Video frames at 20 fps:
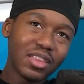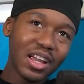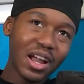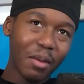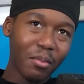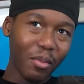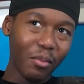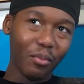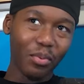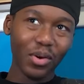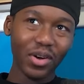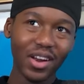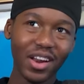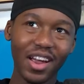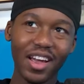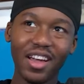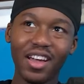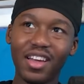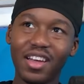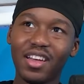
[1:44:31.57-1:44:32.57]
think I'm gonna put
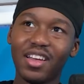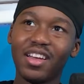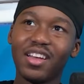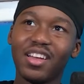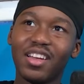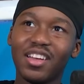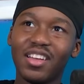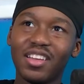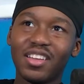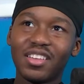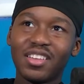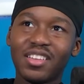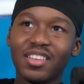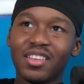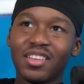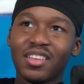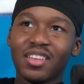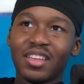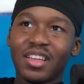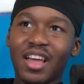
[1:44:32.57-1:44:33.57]
it.
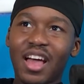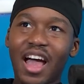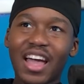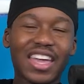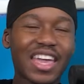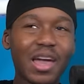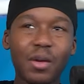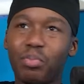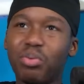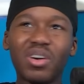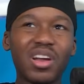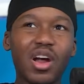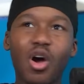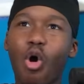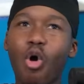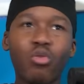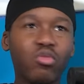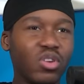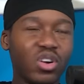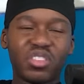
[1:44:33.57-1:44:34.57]
I can't put it
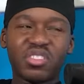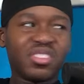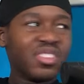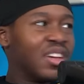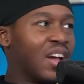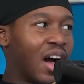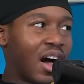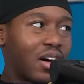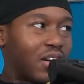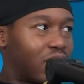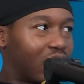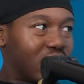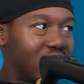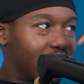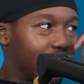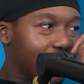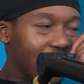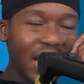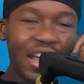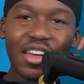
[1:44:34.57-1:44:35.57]
over a sea otter.
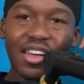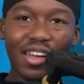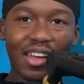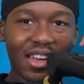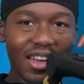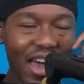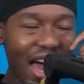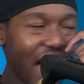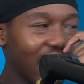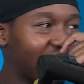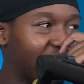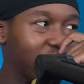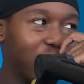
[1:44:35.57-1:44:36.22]
So it, it has to